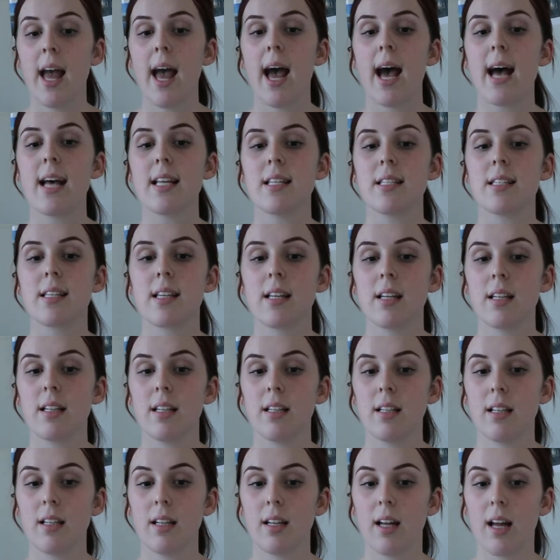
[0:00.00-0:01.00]
has
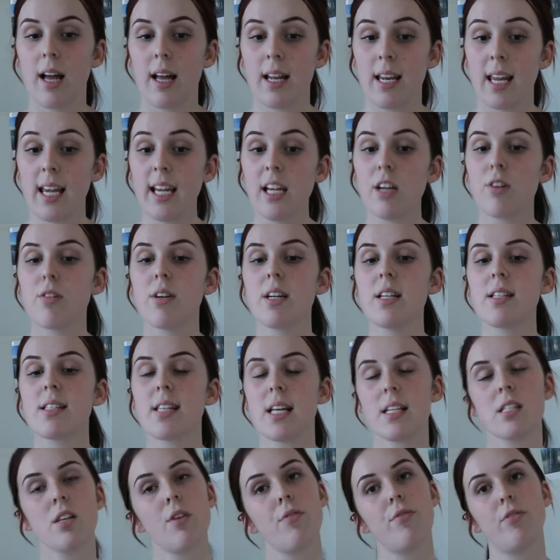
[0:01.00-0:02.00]
an increased
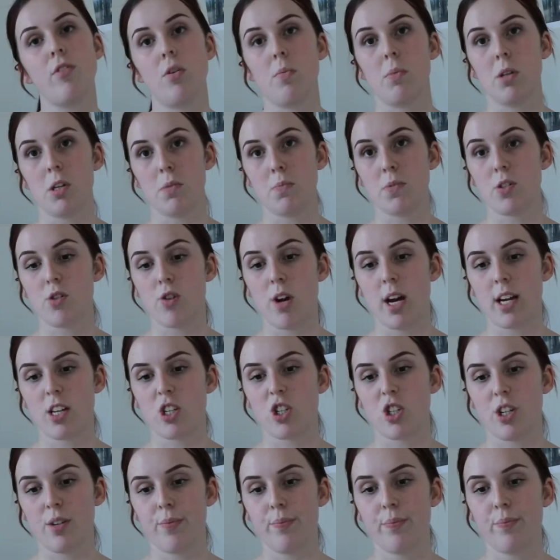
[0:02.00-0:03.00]
sense of formal
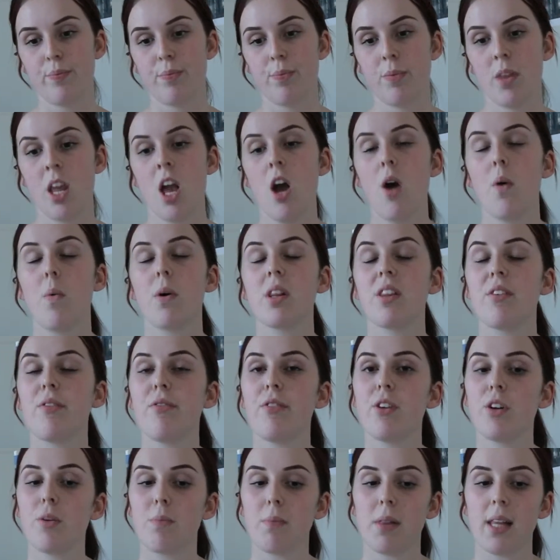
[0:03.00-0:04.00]
abstraction, where the
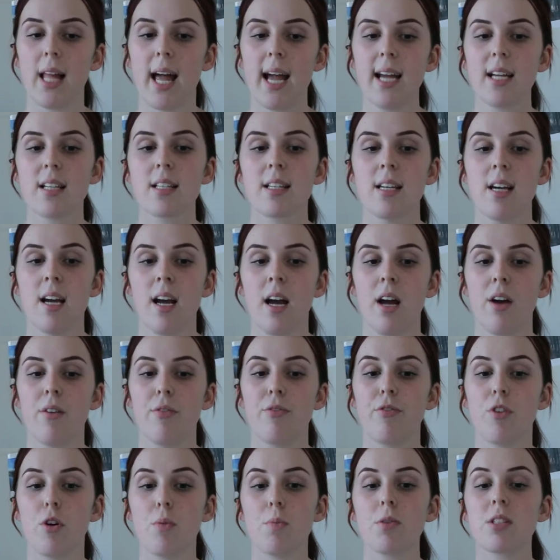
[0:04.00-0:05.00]
film lacked
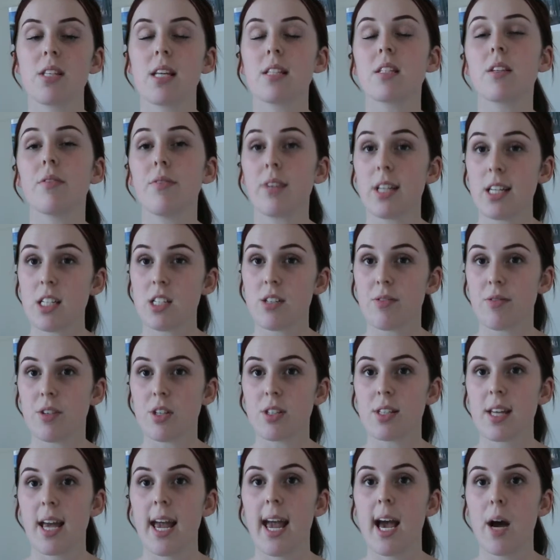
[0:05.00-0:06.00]
formal sense of
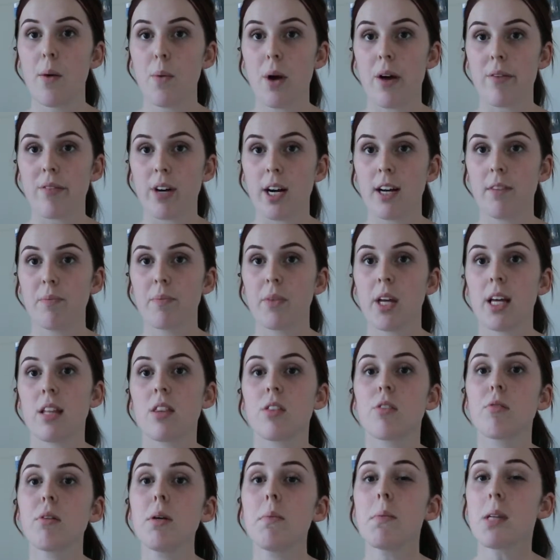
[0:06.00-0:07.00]
interviews. However, at
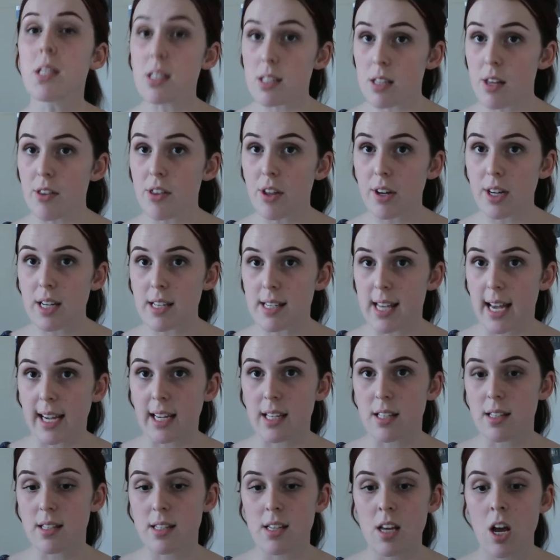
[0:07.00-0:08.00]
3 minutes and 30
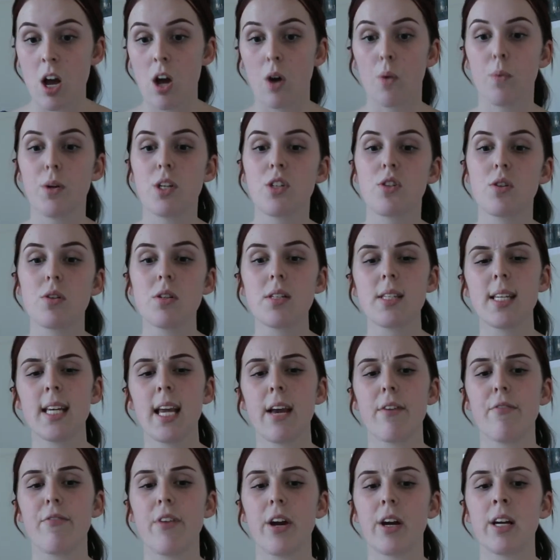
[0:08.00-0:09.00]
seconds, we do see
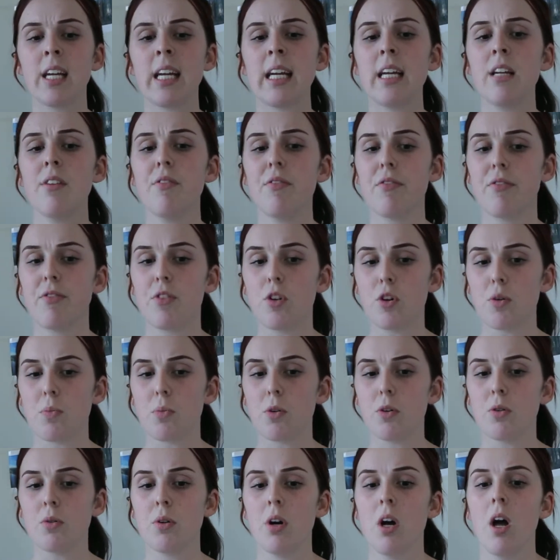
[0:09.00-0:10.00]
a very
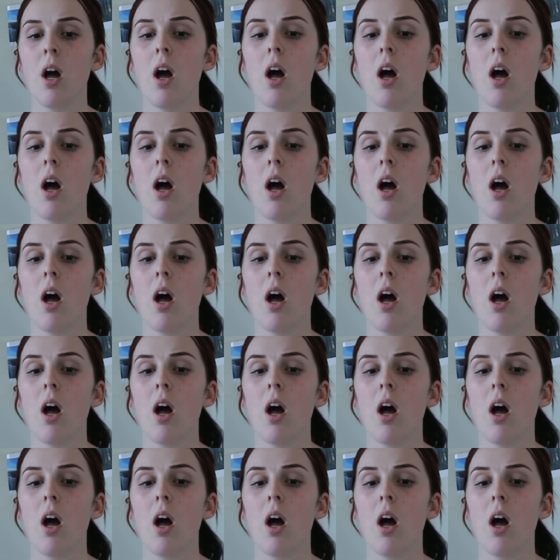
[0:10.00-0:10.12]
informal